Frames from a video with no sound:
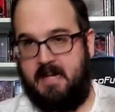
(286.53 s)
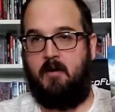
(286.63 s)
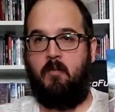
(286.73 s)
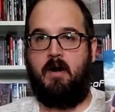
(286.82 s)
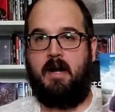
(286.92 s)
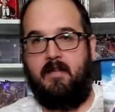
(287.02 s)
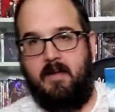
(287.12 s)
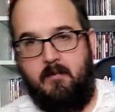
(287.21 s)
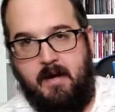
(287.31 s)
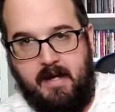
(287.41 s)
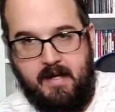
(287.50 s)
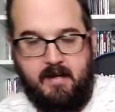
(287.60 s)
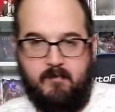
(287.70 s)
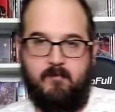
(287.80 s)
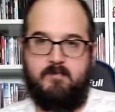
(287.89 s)
not work out that way.
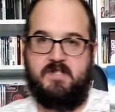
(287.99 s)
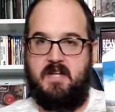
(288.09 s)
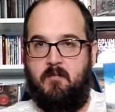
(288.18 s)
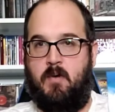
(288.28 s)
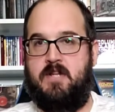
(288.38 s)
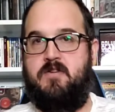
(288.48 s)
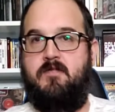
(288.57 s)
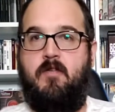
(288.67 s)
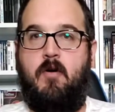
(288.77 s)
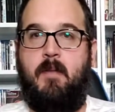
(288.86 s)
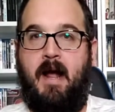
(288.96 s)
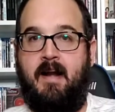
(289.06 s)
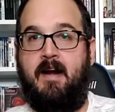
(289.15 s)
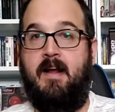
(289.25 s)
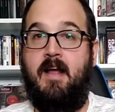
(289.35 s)
I'm sitting way too far
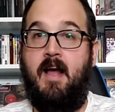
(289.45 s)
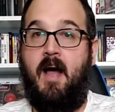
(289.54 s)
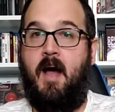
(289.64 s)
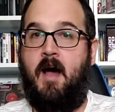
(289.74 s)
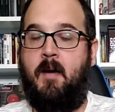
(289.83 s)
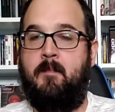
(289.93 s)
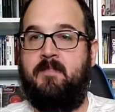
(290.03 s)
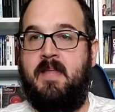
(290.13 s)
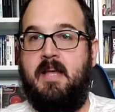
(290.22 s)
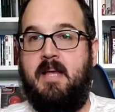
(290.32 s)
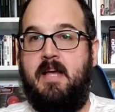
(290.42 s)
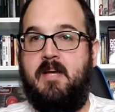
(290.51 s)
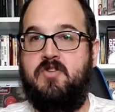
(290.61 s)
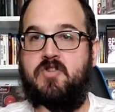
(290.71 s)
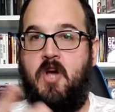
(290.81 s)
back.
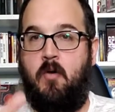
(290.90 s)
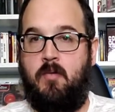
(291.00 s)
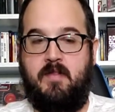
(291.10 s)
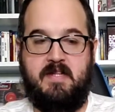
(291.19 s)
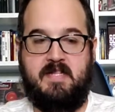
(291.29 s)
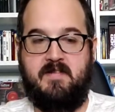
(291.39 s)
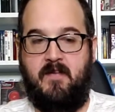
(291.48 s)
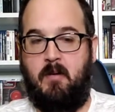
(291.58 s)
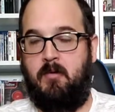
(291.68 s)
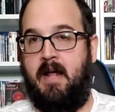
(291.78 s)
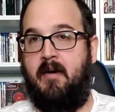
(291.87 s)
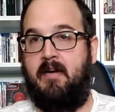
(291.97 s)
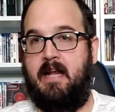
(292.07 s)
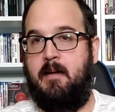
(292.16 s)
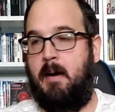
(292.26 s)
So this is available now.
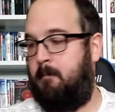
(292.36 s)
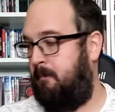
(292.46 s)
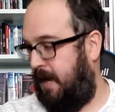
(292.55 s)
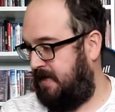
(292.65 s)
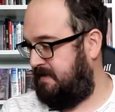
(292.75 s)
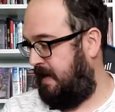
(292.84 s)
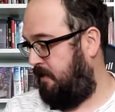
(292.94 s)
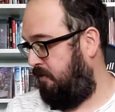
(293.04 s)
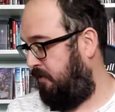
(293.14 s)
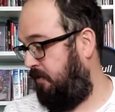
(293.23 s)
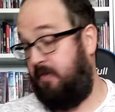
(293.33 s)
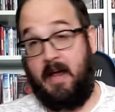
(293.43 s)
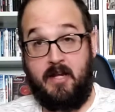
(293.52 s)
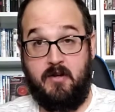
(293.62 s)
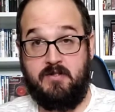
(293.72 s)
It came out May 10th.
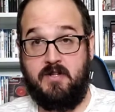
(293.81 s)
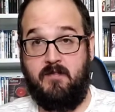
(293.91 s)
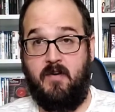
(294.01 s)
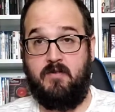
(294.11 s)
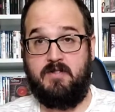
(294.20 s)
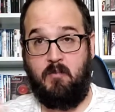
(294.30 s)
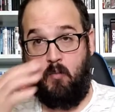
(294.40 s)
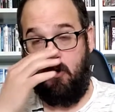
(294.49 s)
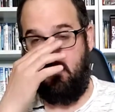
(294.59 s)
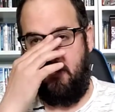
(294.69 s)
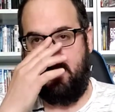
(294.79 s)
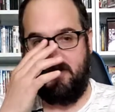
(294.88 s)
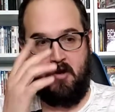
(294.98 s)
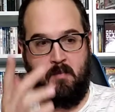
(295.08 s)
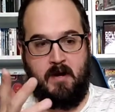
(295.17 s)
Thank you to the folks at Warner
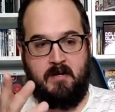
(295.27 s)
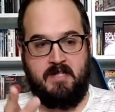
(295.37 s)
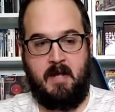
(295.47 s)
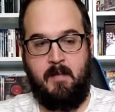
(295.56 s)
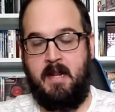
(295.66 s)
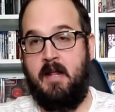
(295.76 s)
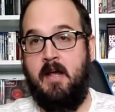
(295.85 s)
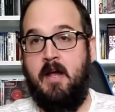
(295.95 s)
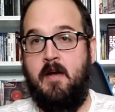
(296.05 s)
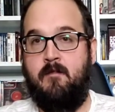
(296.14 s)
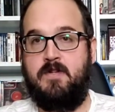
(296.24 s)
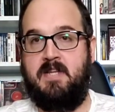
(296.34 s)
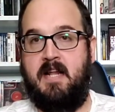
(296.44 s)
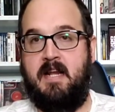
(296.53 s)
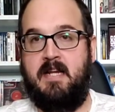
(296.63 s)
Brothers Home Entertainment for
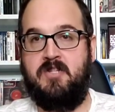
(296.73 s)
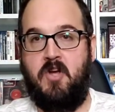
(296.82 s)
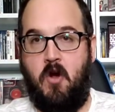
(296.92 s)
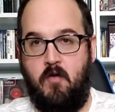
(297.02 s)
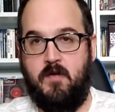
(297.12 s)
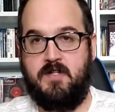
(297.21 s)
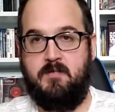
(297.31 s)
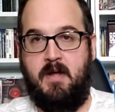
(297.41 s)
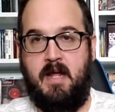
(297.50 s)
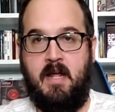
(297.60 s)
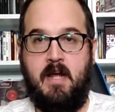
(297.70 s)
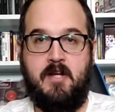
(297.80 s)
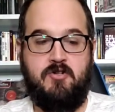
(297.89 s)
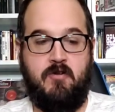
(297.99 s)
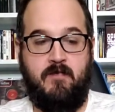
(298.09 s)
sending this over to me.
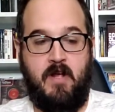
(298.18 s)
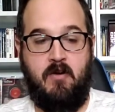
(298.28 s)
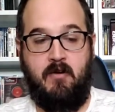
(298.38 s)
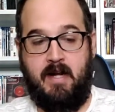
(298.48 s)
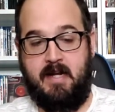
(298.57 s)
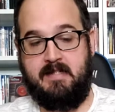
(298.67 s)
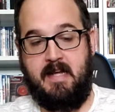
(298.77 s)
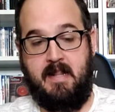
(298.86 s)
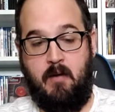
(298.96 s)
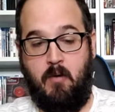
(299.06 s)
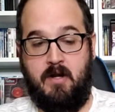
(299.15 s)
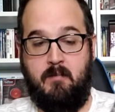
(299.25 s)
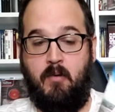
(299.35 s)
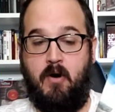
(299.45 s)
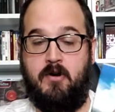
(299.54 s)
to review. Like I said, they worked
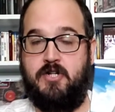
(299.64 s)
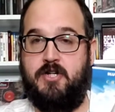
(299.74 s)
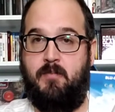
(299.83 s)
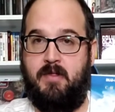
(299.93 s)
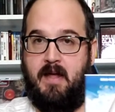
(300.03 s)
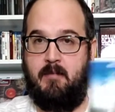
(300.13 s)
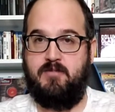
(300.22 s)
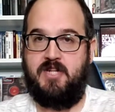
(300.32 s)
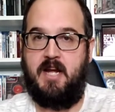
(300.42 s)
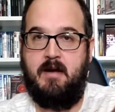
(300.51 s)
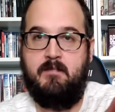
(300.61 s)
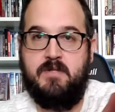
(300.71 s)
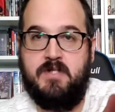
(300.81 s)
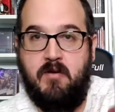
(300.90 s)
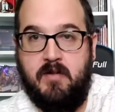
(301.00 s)
in partnership with
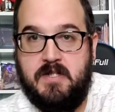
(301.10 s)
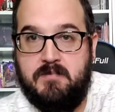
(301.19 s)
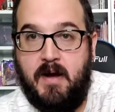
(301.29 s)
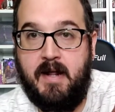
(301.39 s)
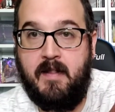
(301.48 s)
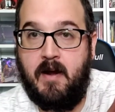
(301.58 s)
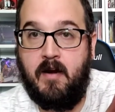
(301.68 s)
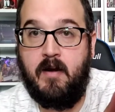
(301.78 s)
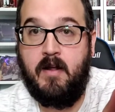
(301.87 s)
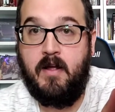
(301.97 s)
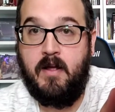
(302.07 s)
MGM, so on the spine there,